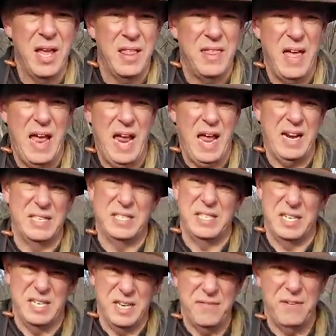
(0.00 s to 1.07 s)
that had a
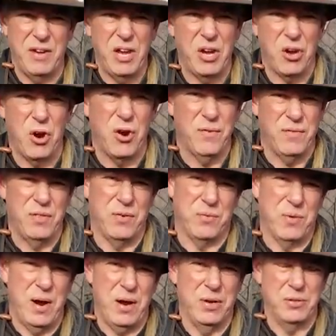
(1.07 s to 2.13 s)
significant curve in the
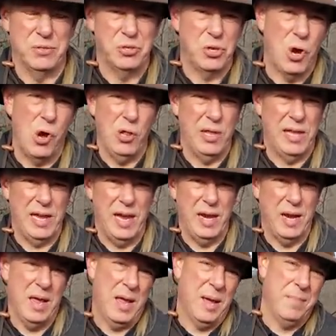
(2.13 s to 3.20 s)
rails, calling it
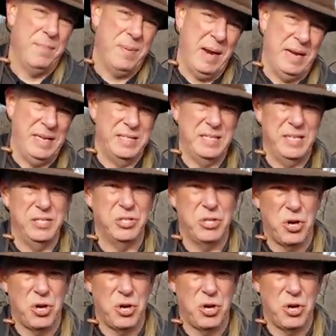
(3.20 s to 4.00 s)
Bennington's